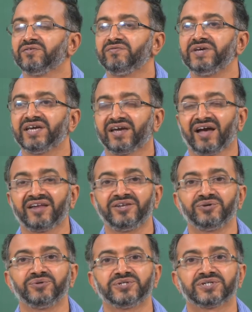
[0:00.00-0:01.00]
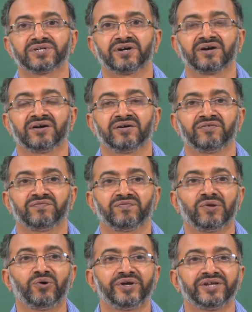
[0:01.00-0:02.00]
we can use
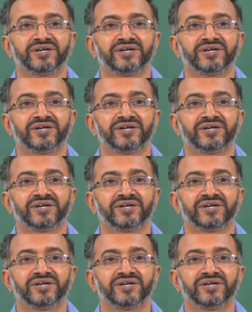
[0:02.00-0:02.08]
flow in